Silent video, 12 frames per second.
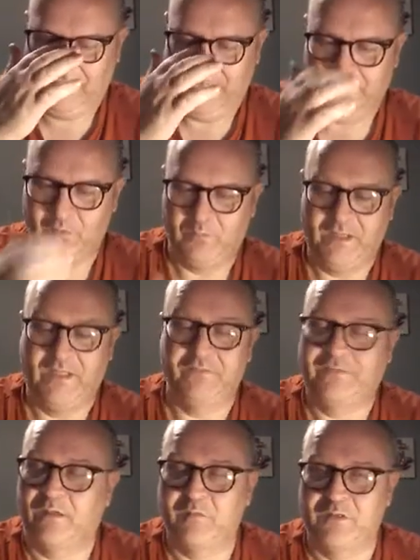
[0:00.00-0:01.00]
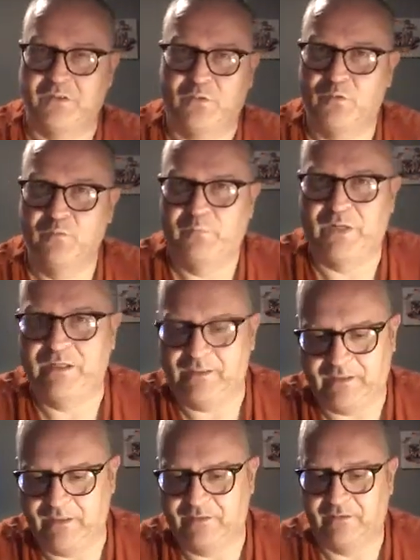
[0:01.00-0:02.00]
I know many families who don't pray
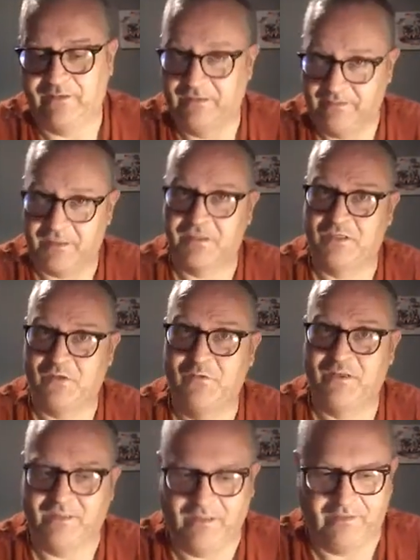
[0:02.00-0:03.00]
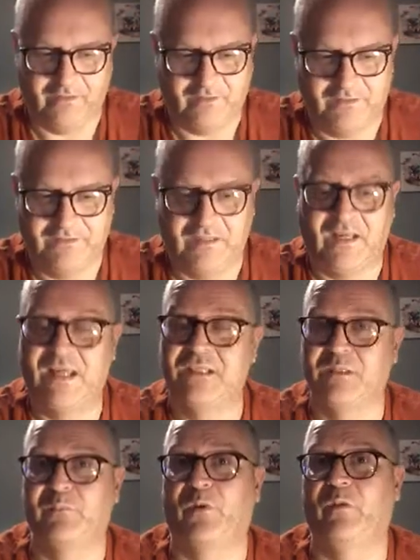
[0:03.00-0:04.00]
together and they're still together, and they're
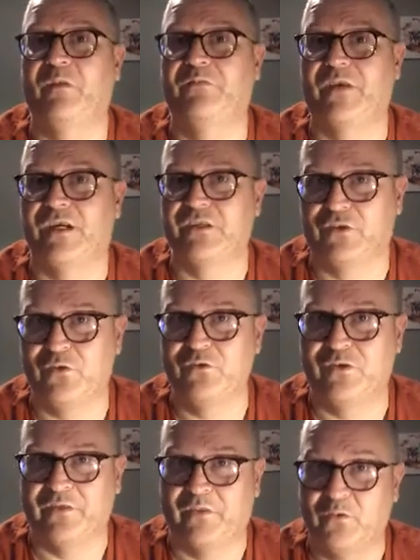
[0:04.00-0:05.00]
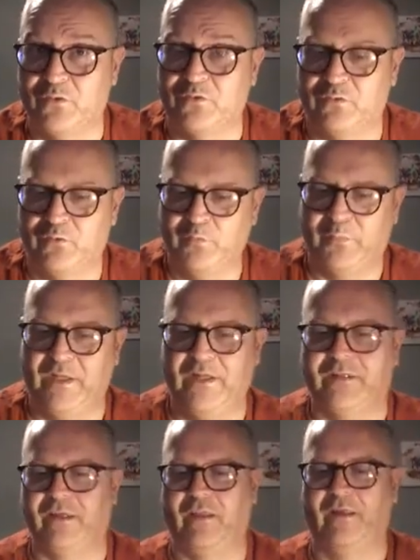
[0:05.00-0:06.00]
actually probably far stronger than those who do pray
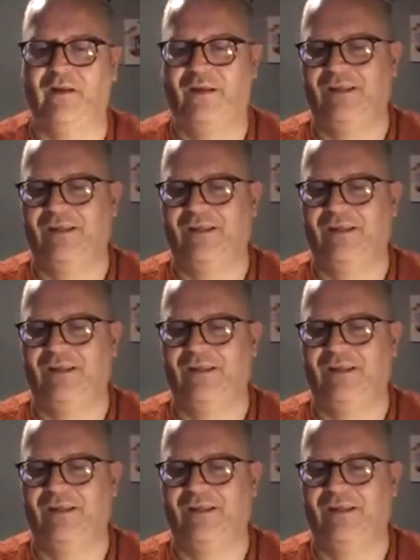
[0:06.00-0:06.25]
together.